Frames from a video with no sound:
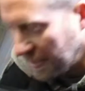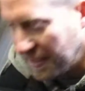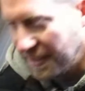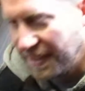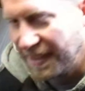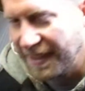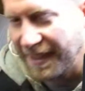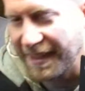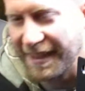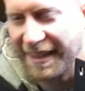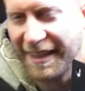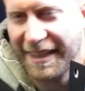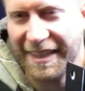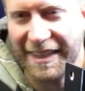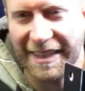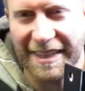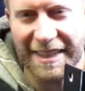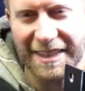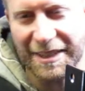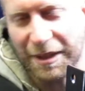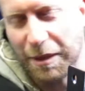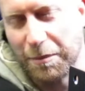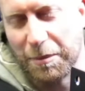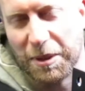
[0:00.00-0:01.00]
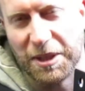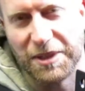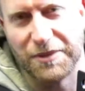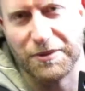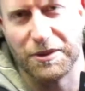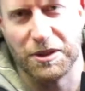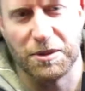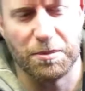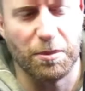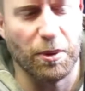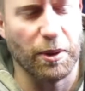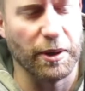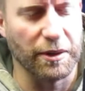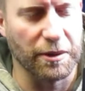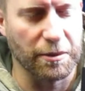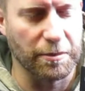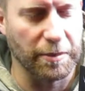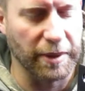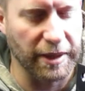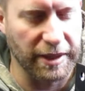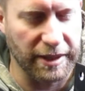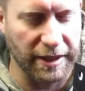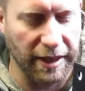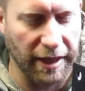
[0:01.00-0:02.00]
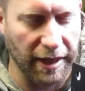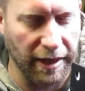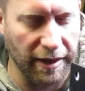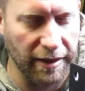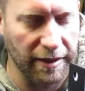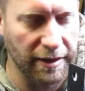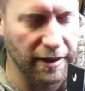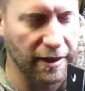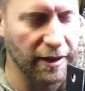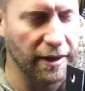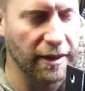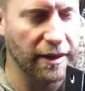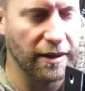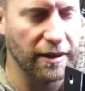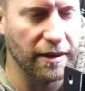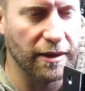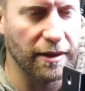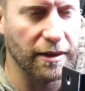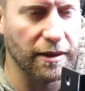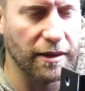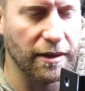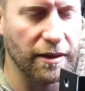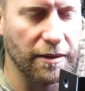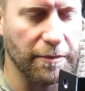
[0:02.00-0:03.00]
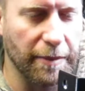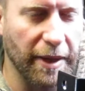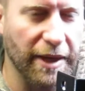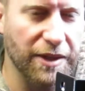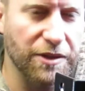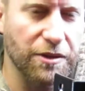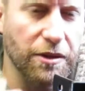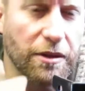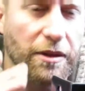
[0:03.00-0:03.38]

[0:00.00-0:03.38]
Not much of a spoiler, but I'm actually